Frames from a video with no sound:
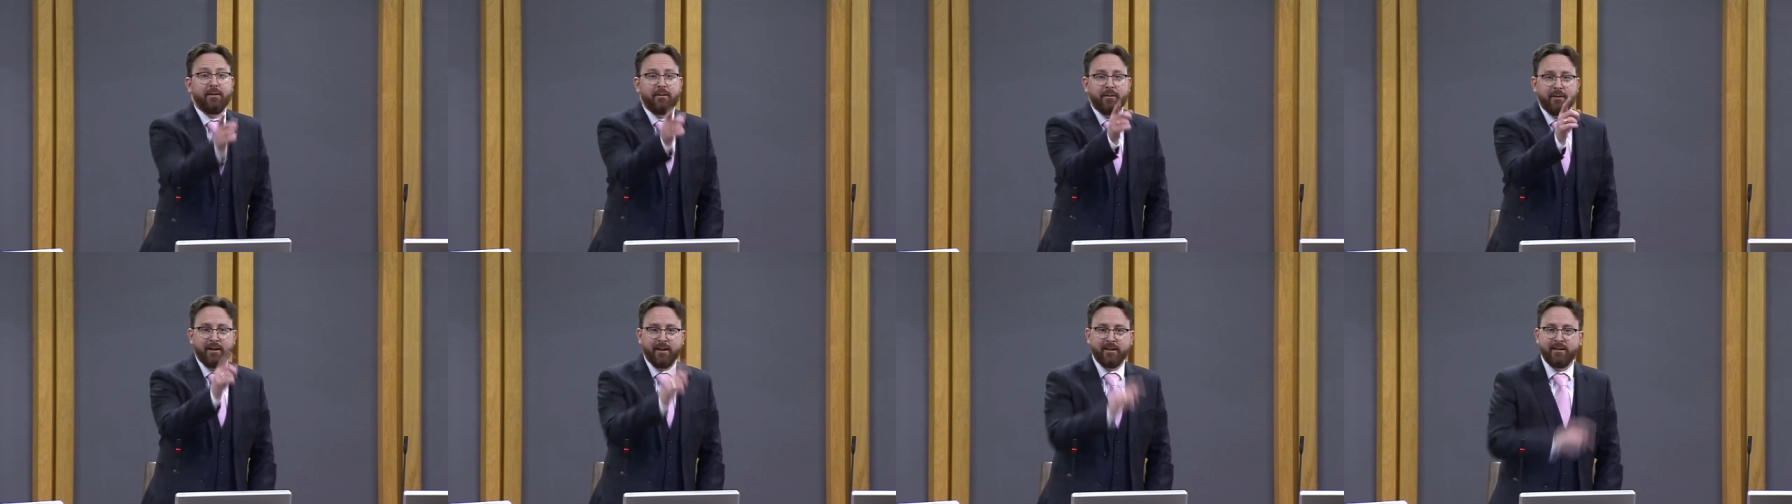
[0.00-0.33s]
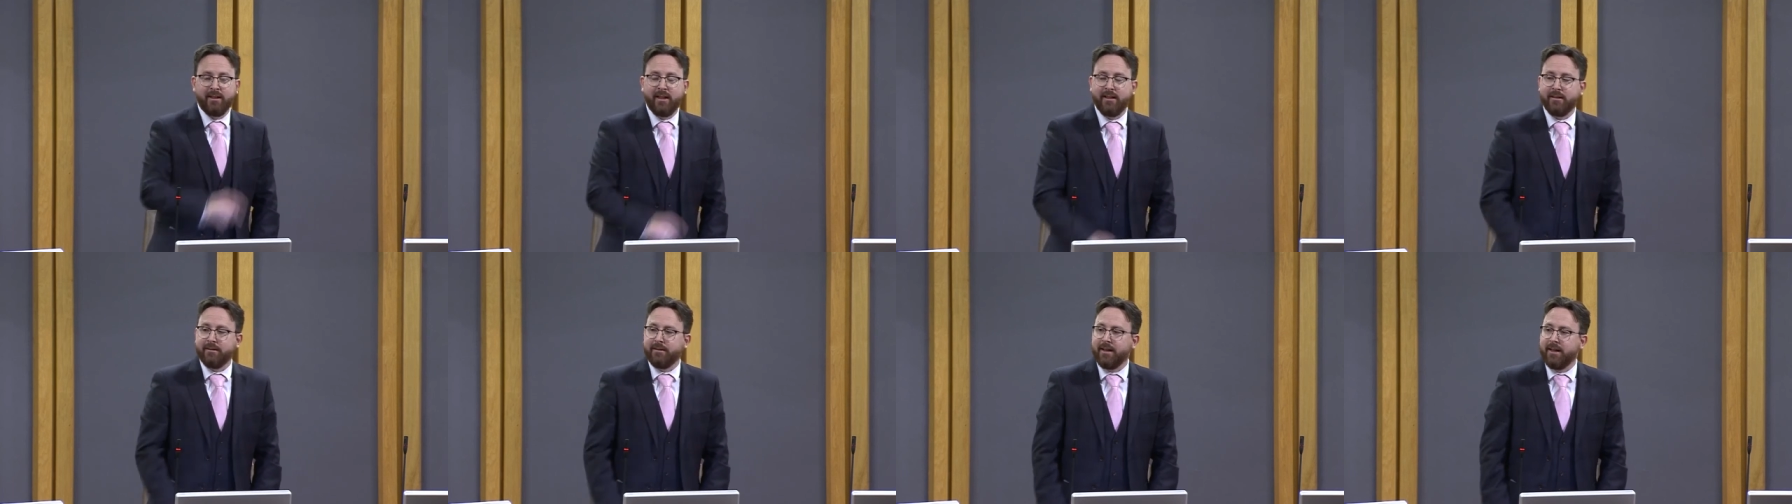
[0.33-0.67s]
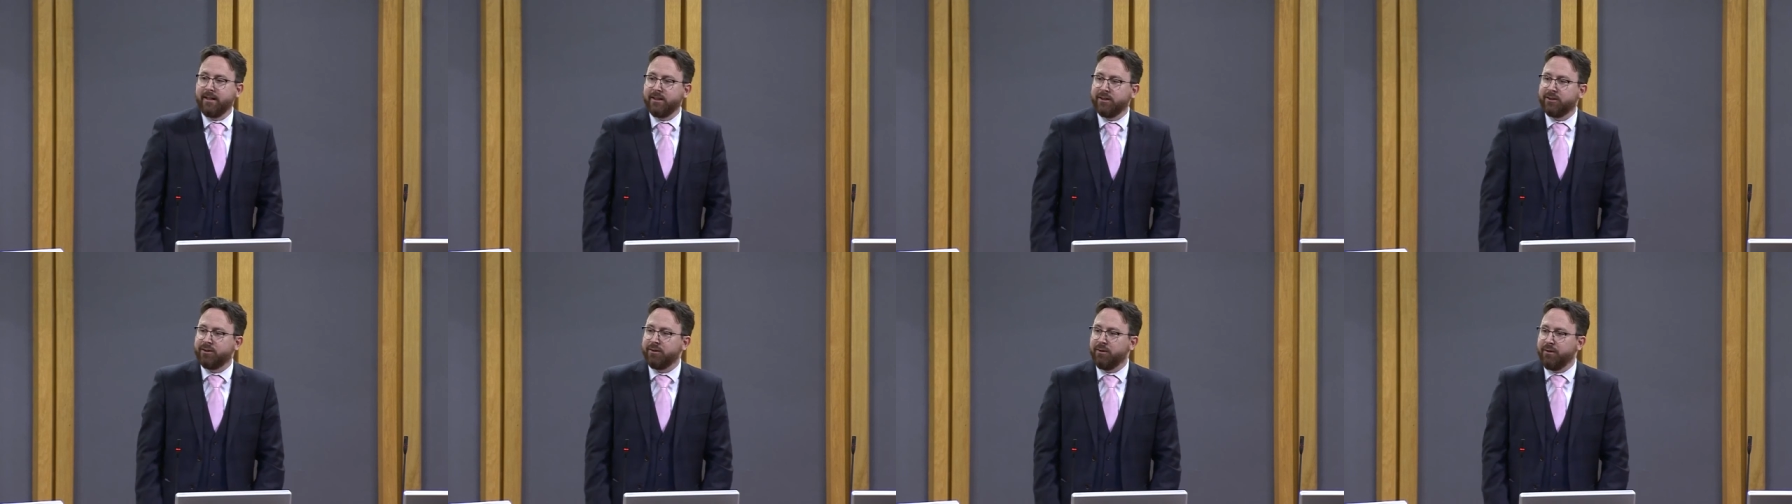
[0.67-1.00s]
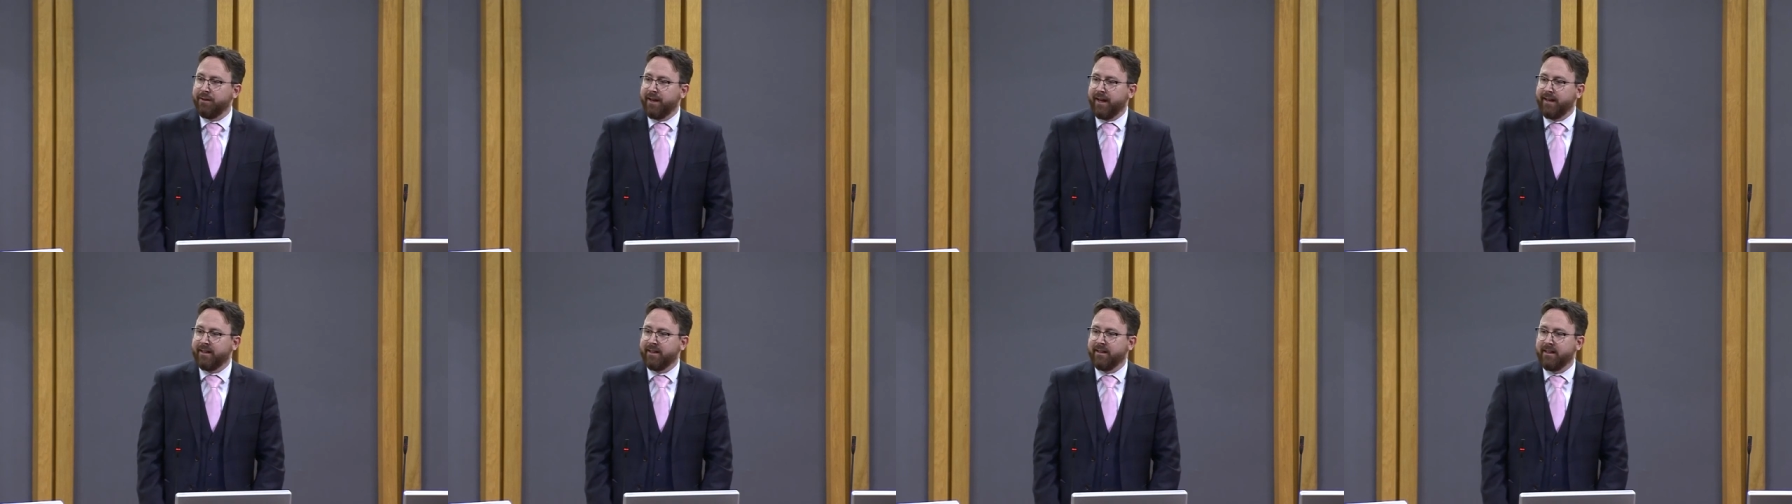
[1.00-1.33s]
oh, I
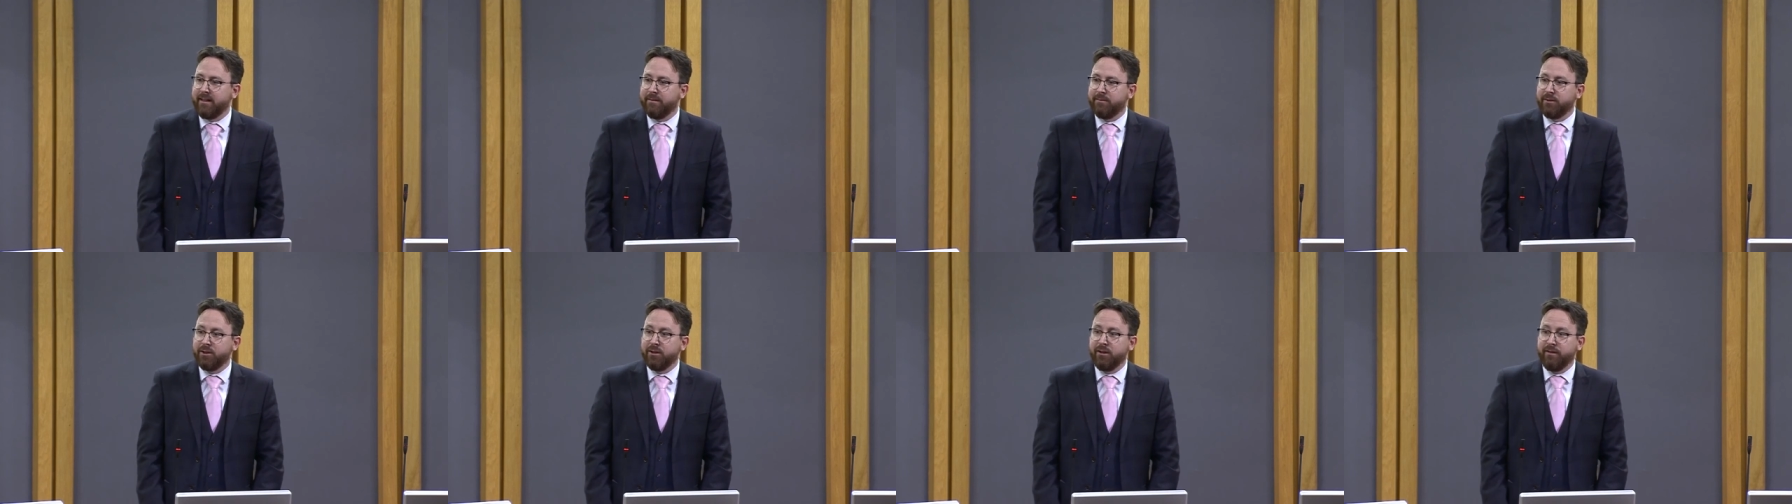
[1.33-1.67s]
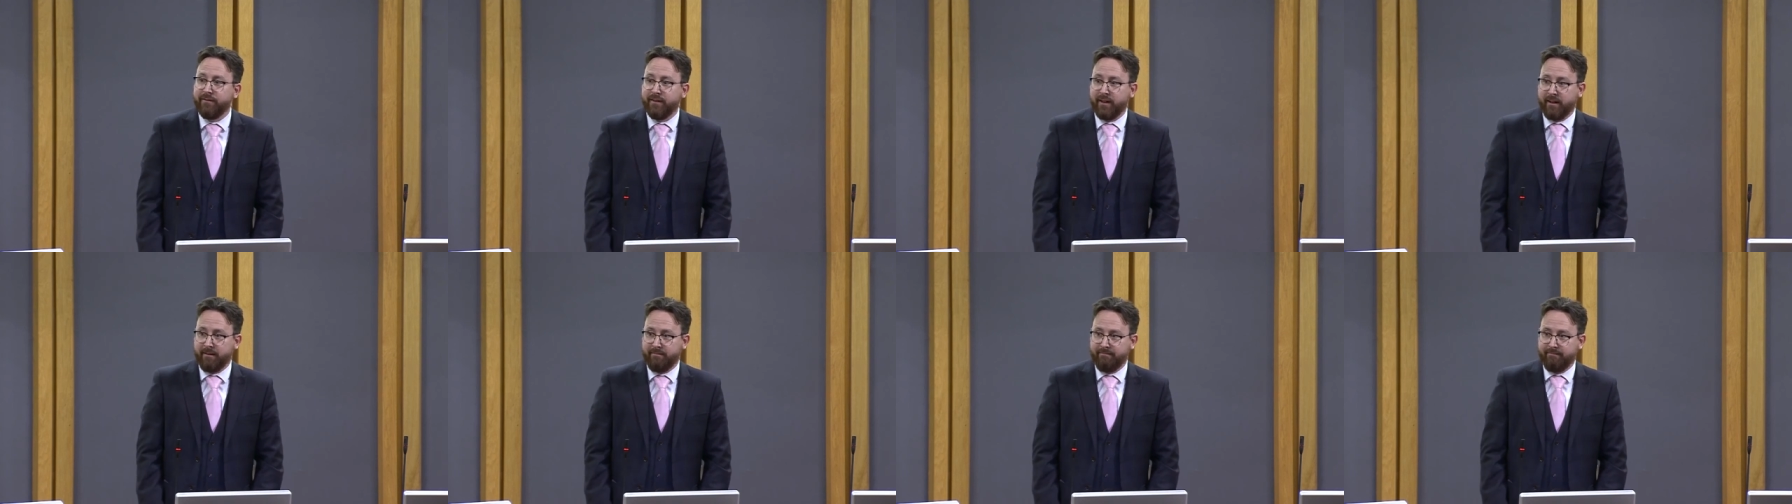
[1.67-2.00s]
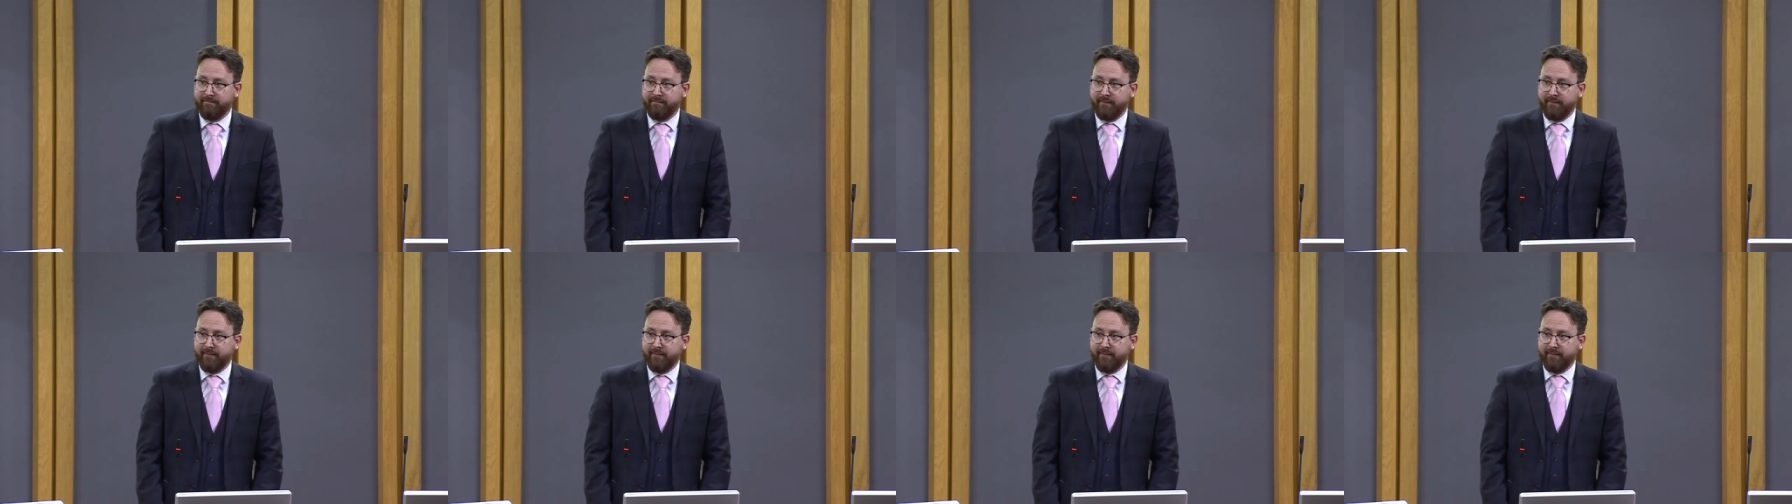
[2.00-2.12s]
saw that in the Observer.